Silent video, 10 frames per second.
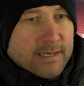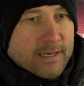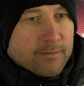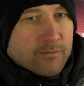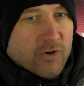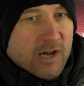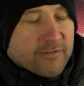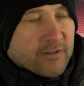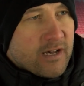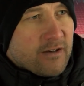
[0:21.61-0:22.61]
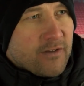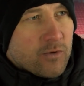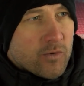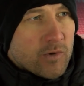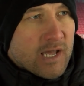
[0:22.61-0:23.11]
but after that I
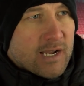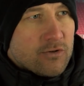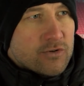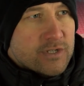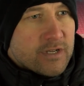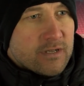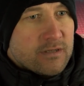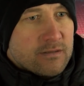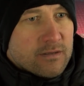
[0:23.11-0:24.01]
felt we were lacklustre.